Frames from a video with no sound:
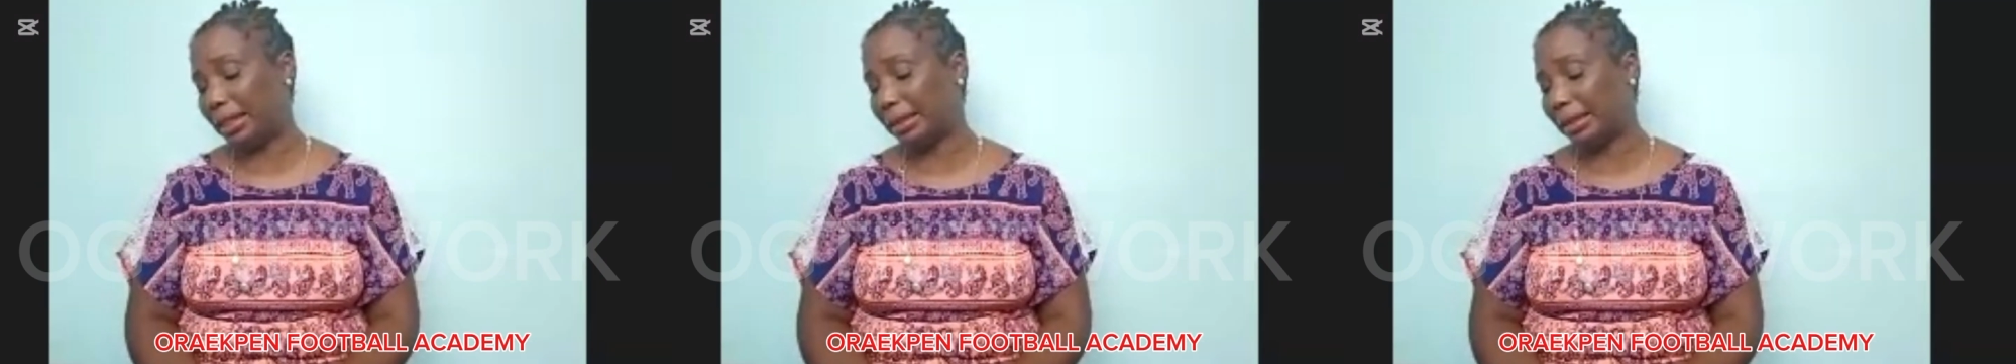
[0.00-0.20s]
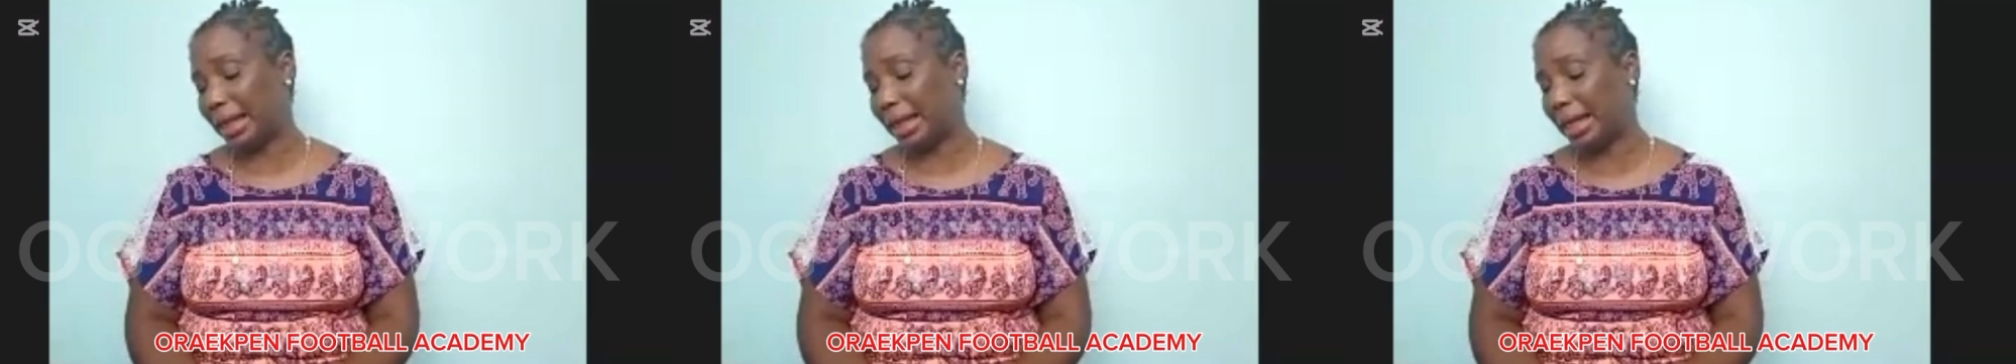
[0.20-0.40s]
are
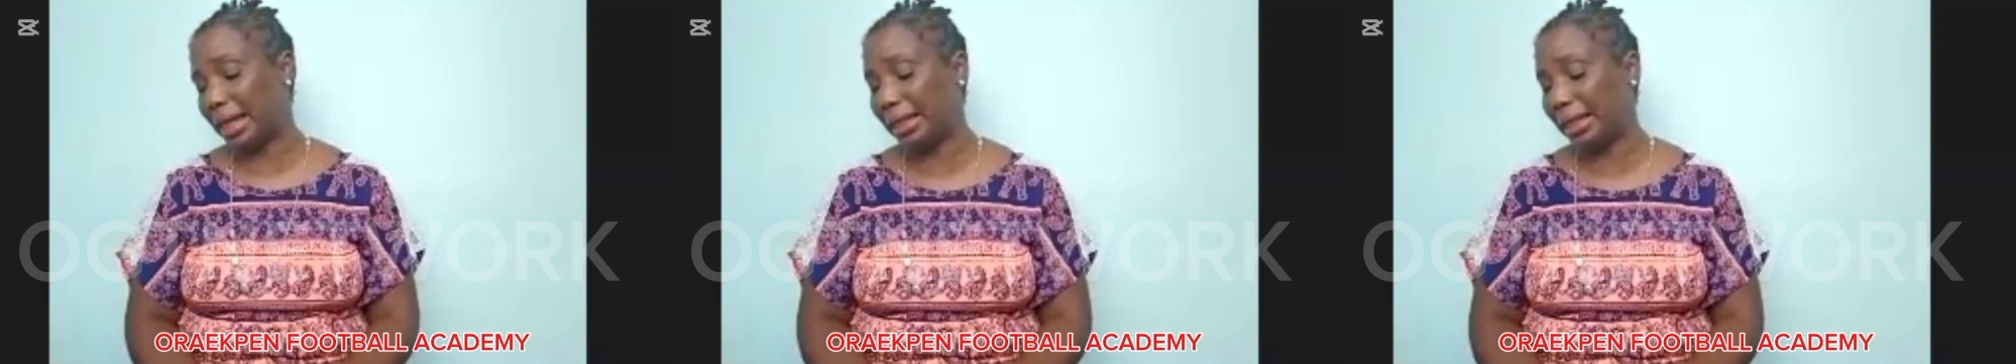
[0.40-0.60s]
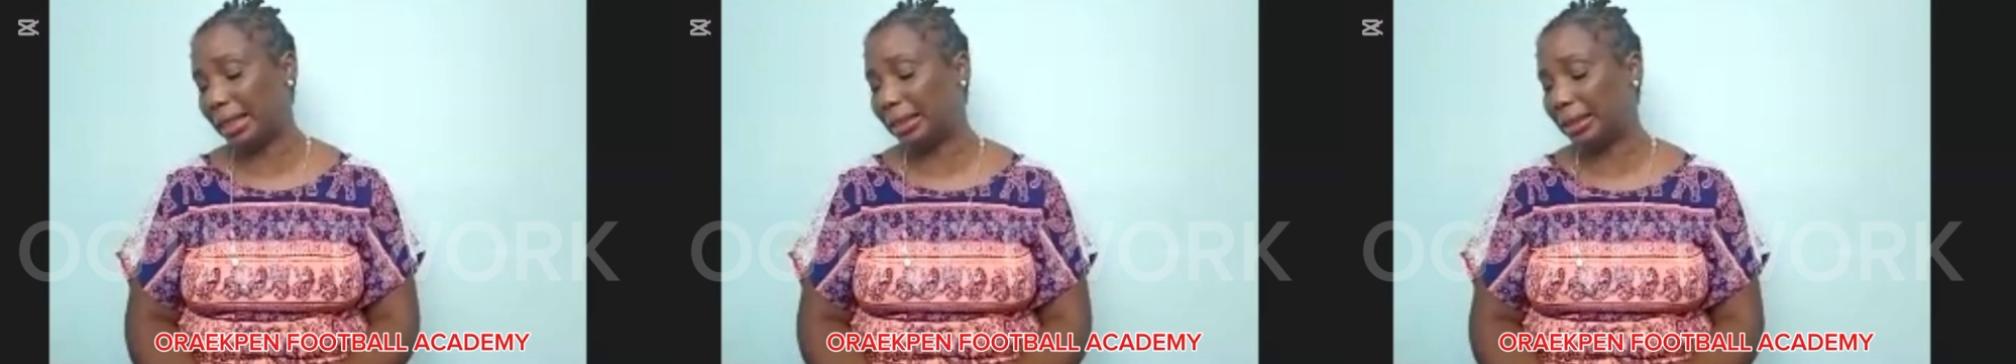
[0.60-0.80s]

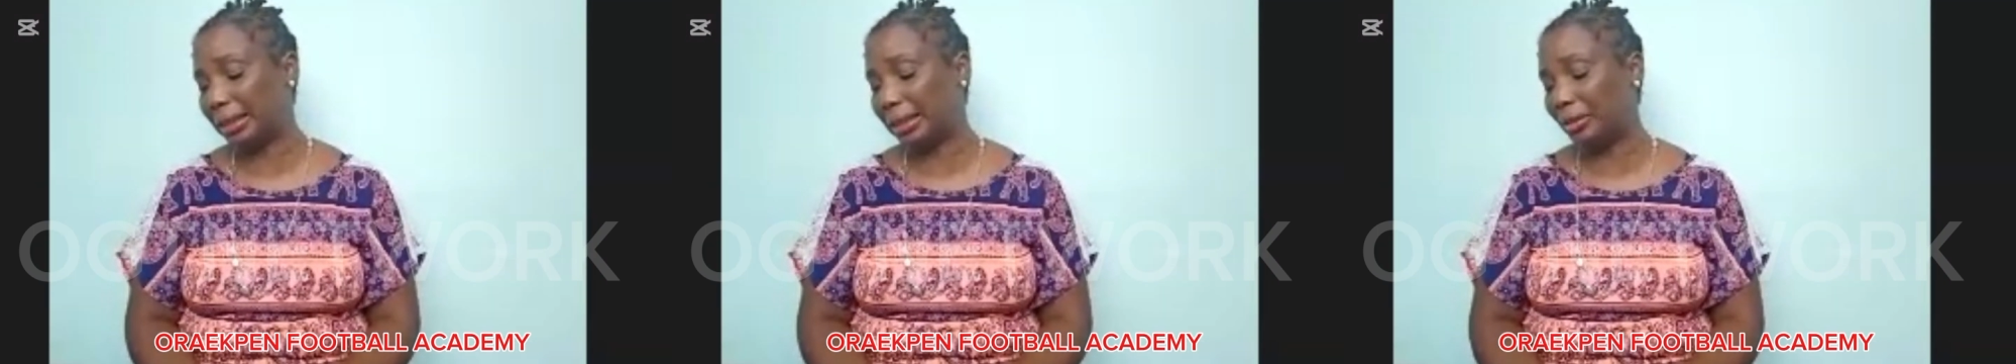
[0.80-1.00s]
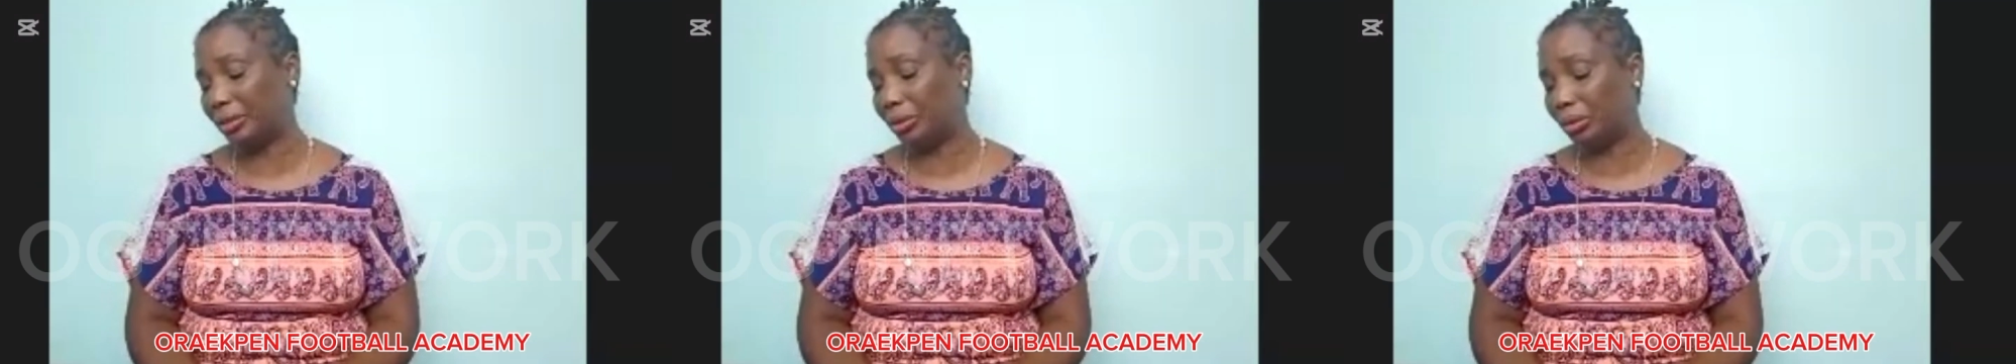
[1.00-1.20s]
scared, that
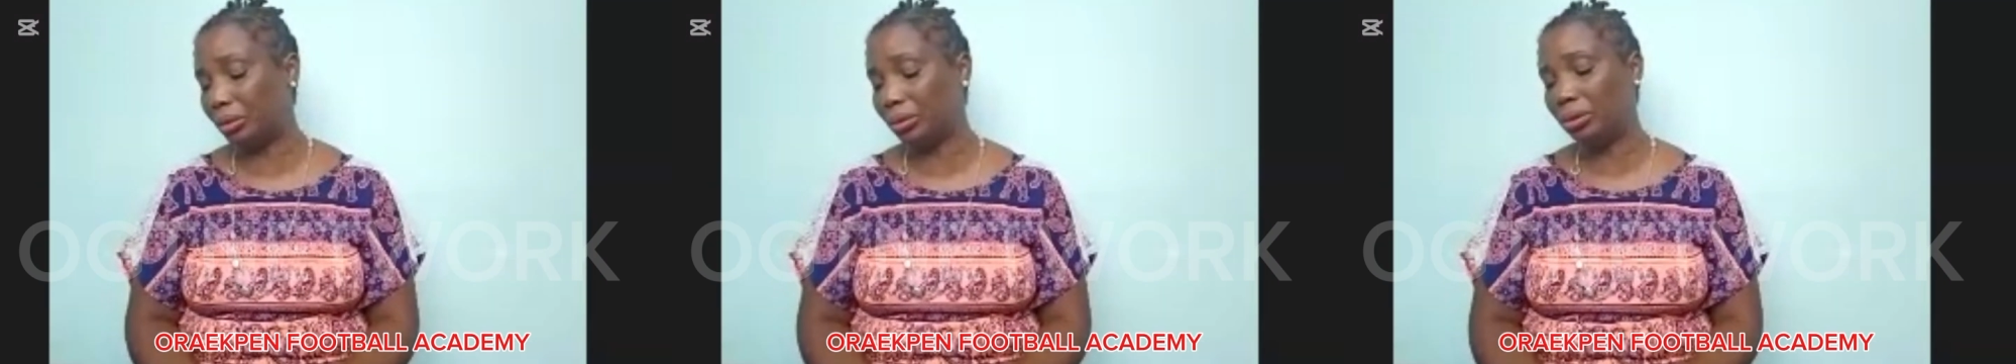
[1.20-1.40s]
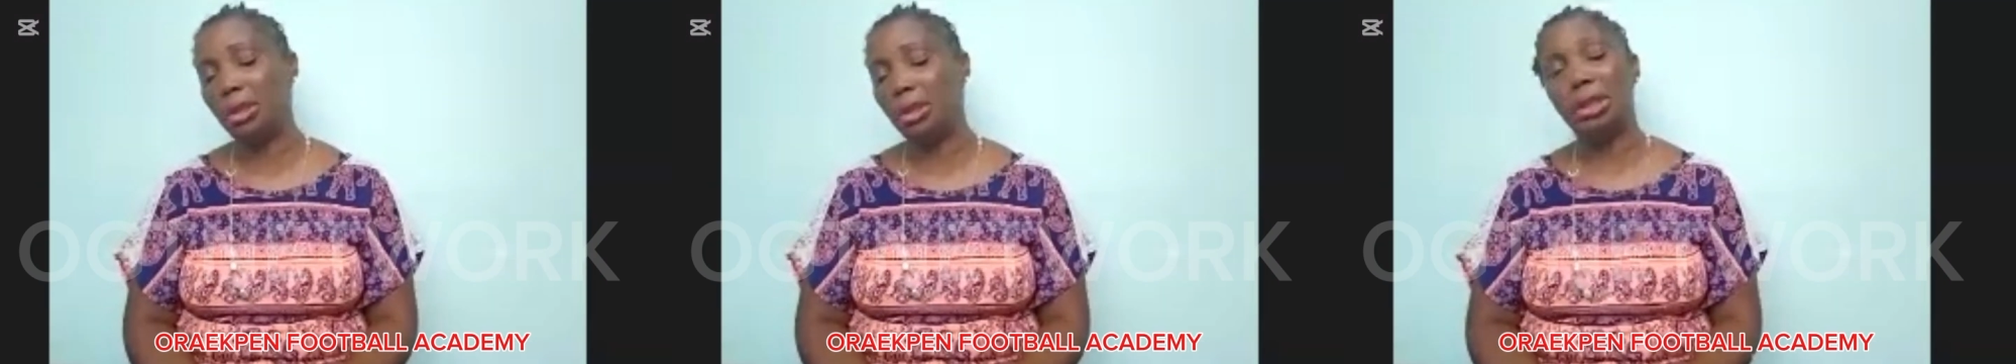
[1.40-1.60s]
didn't
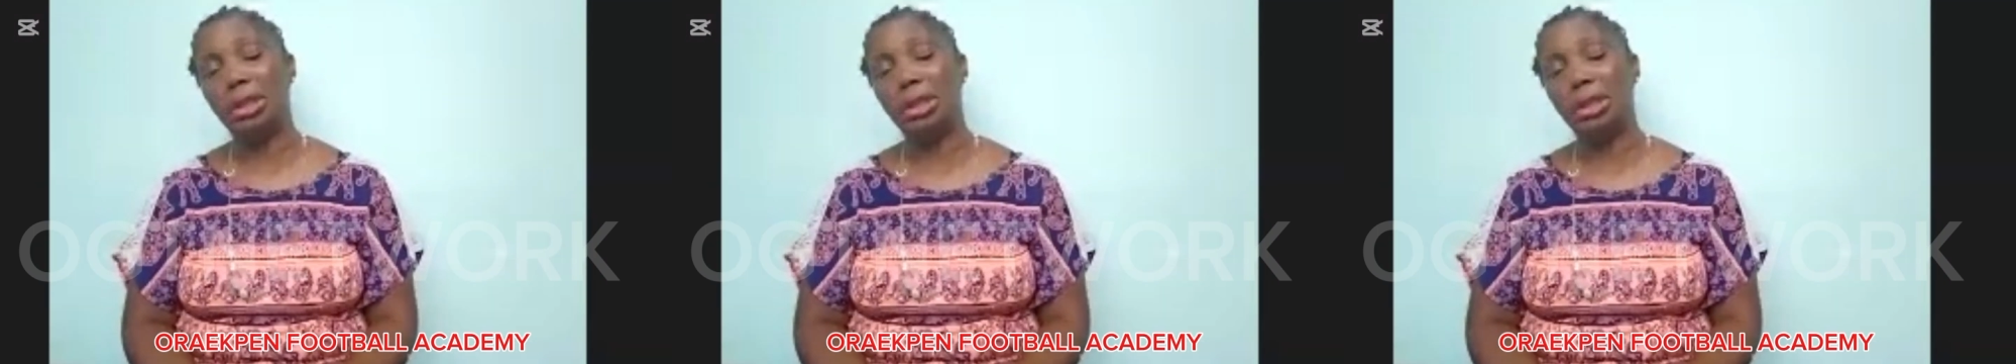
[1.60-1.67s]
know